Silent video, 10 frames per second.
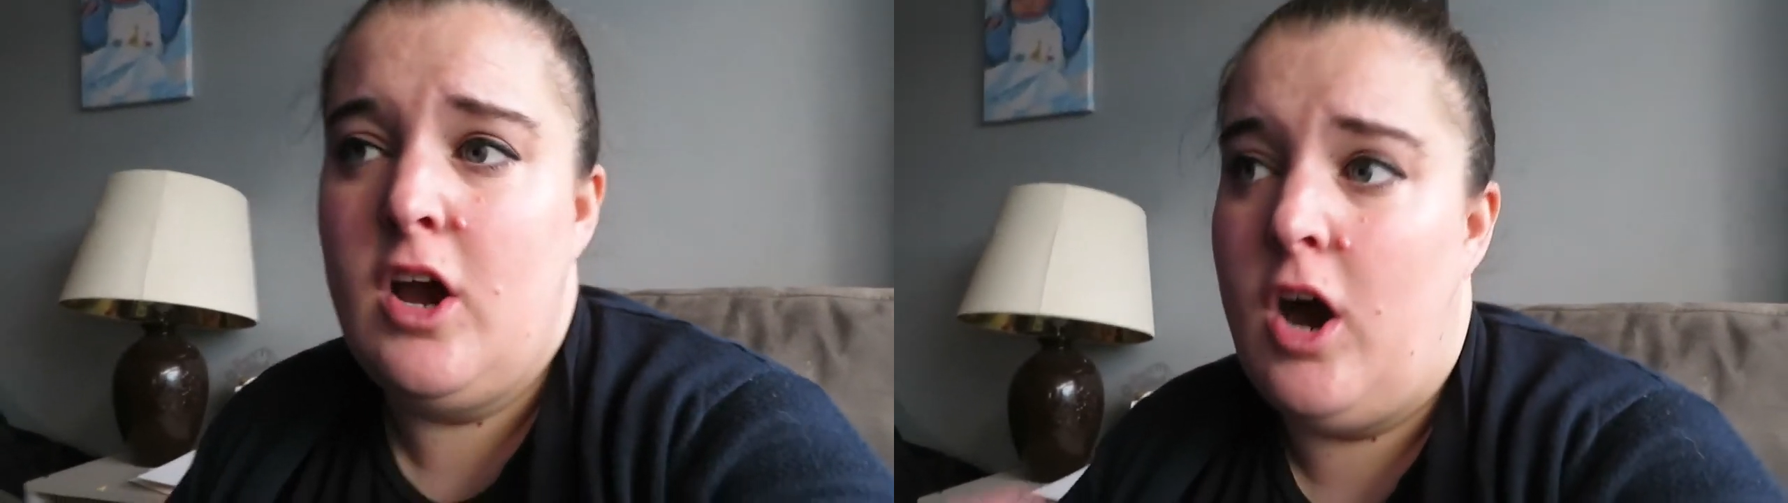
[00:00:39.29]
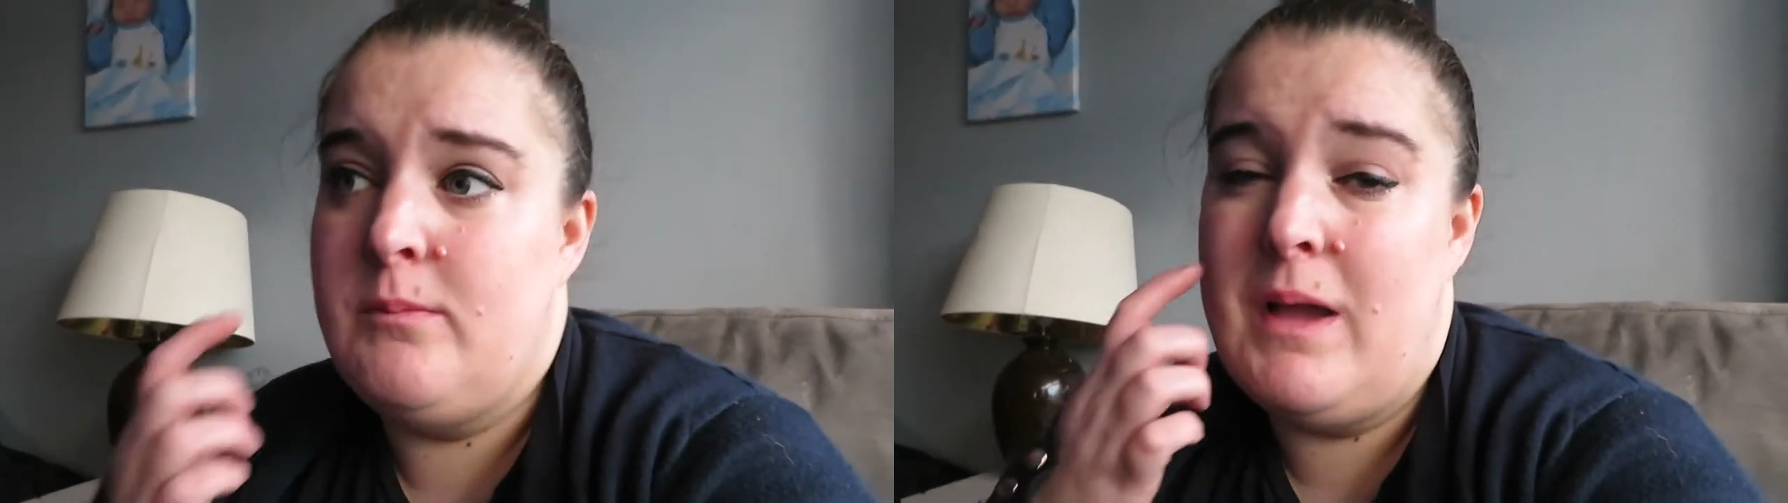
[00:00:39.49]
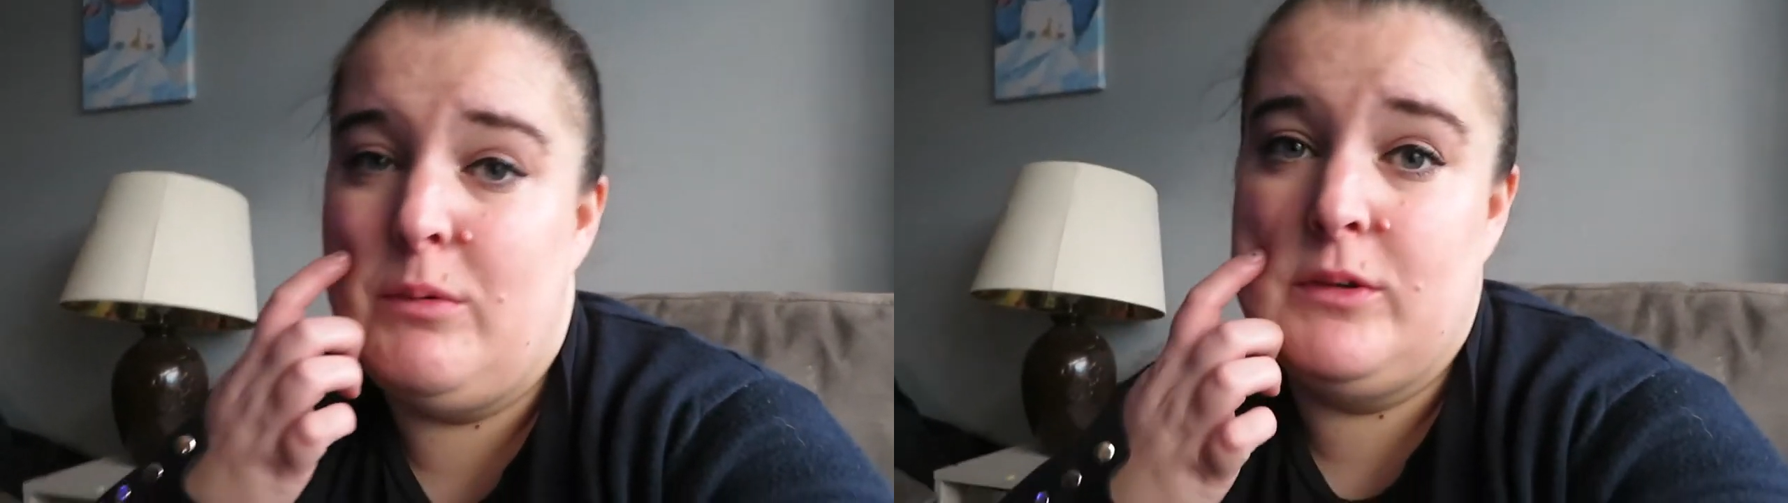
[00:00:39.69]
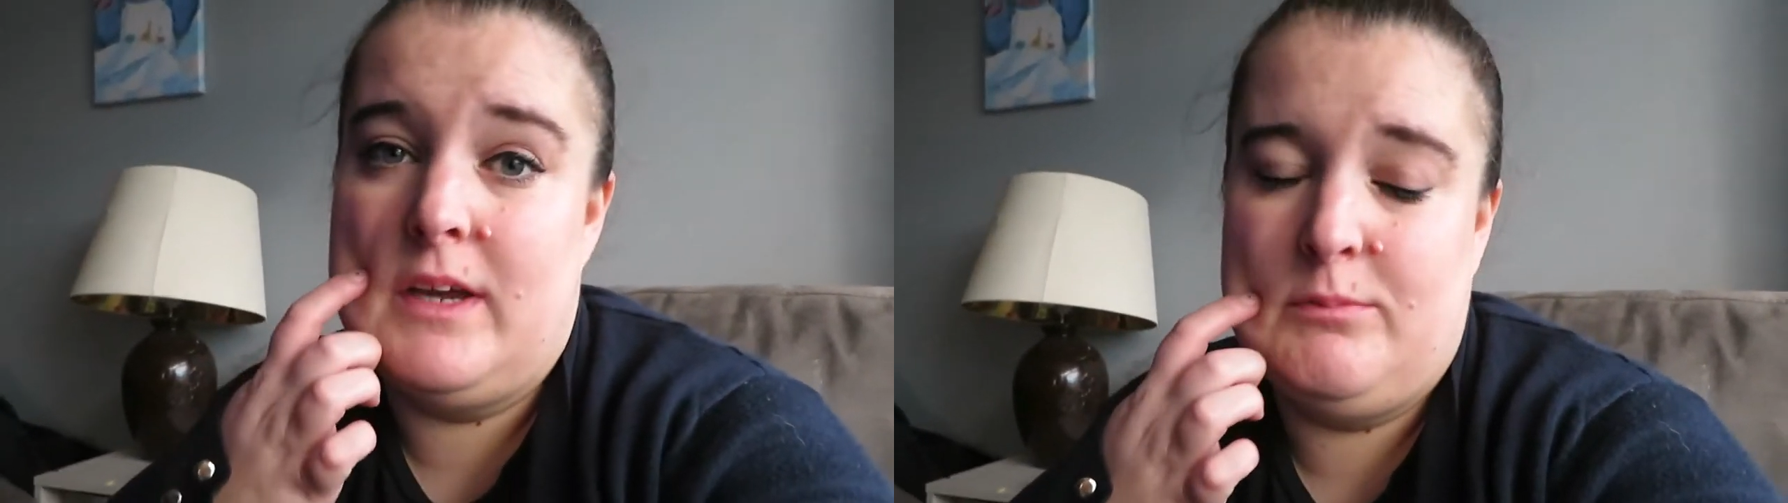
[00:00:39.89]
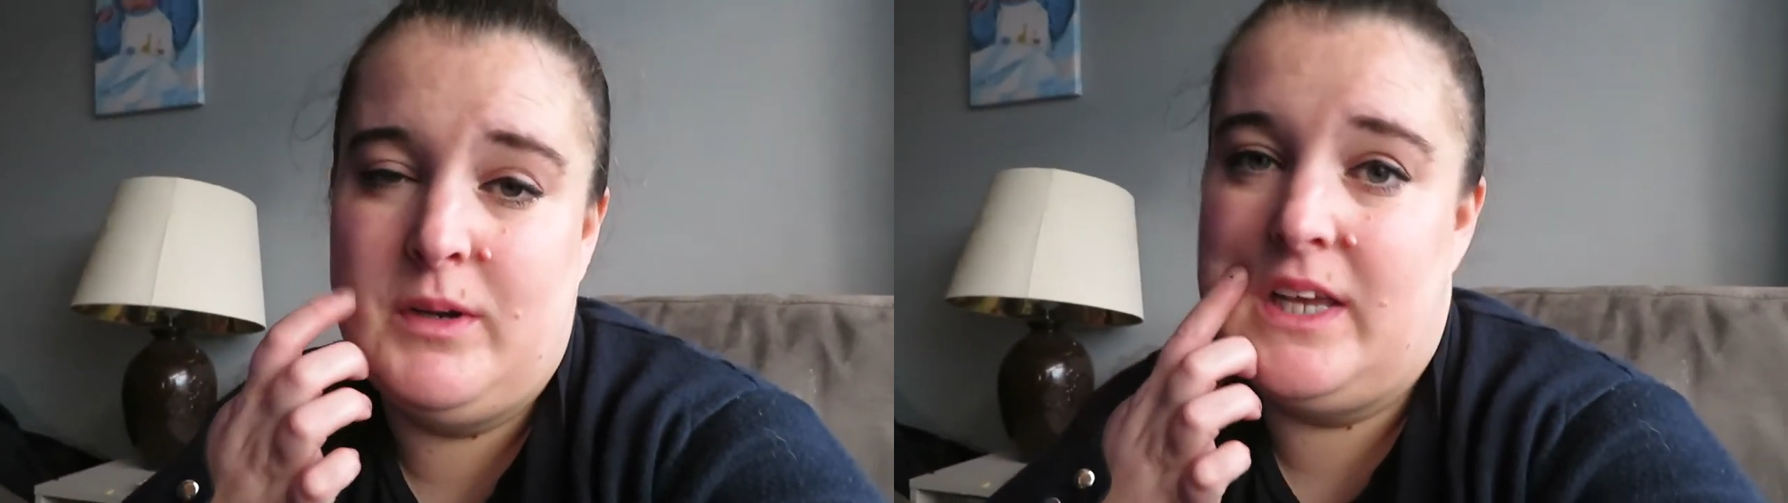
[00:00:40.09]
I'm able to
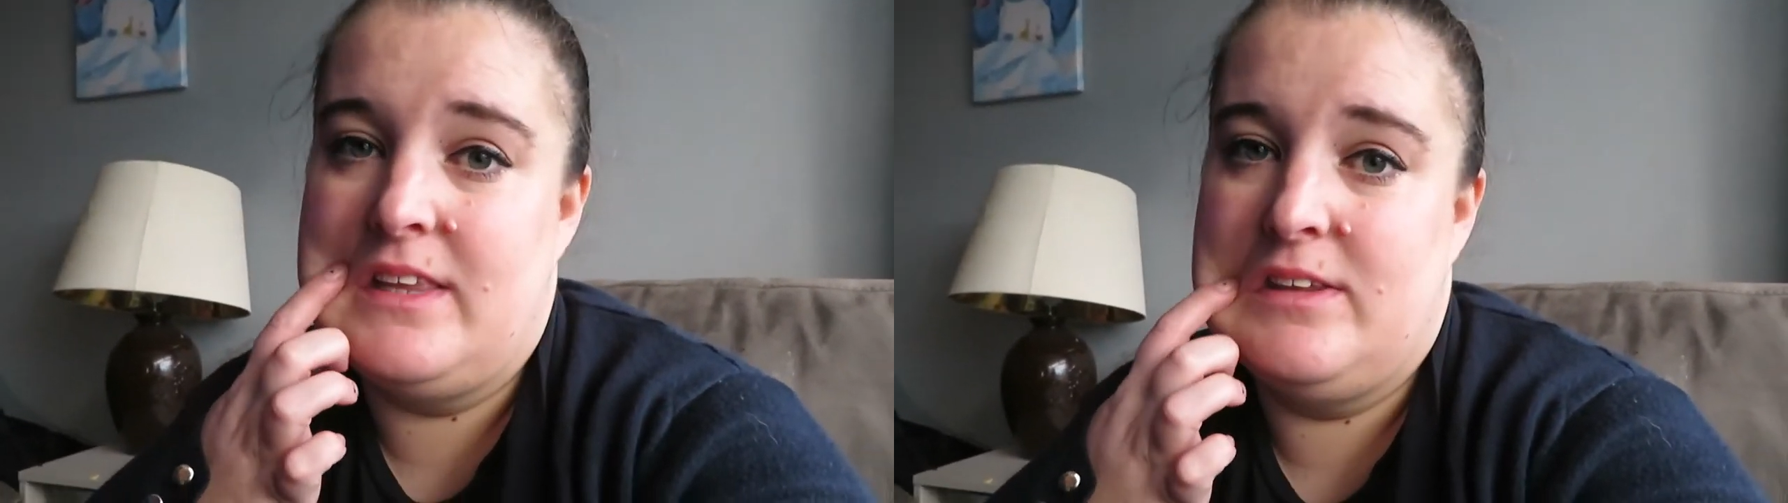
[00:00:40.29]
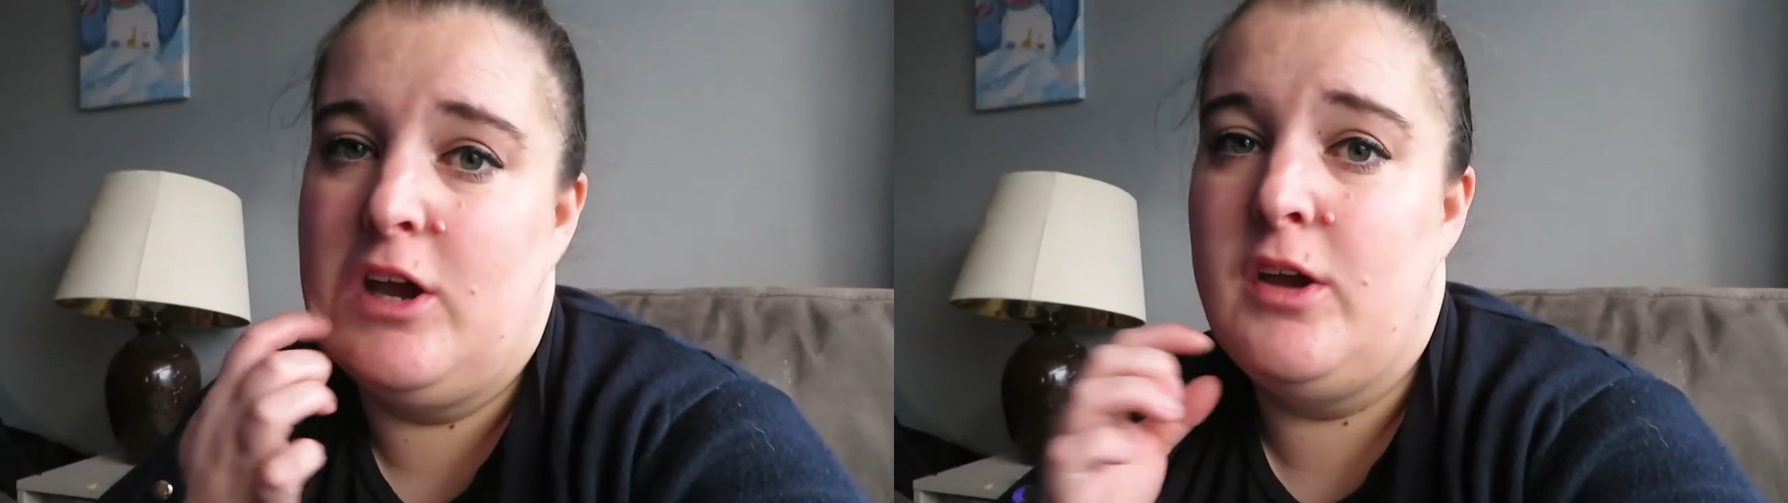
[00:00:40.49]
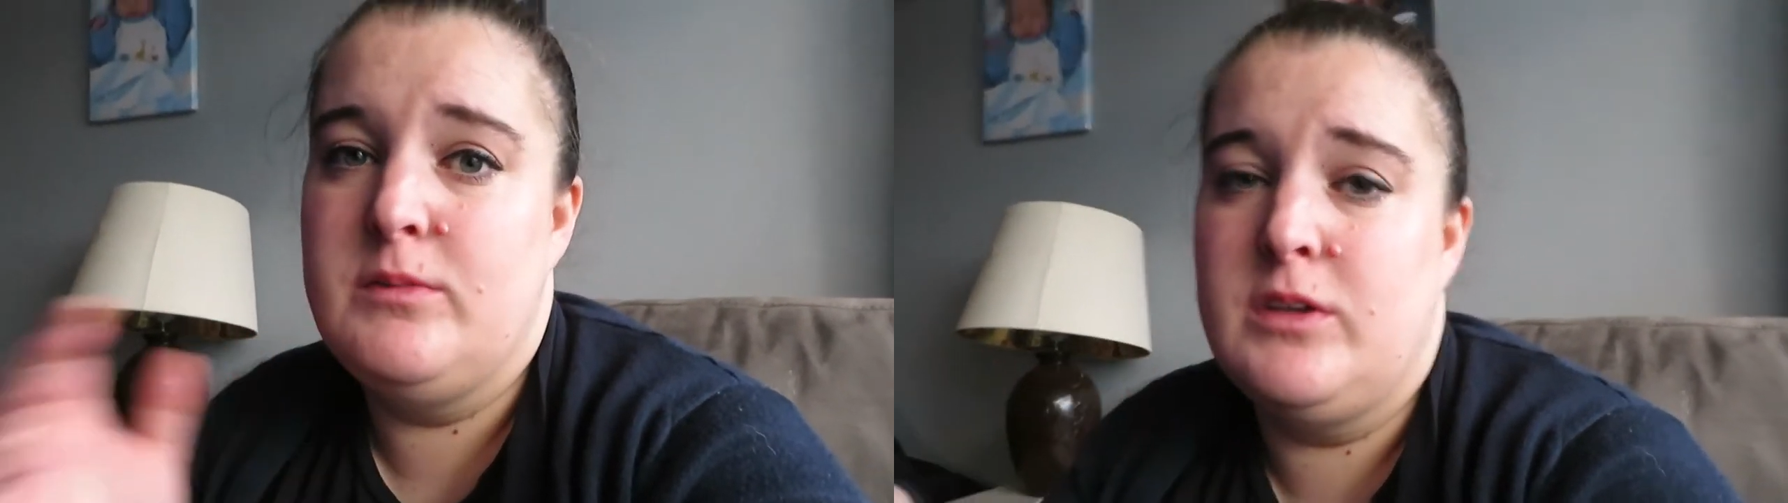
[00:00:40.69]
have my kids at home,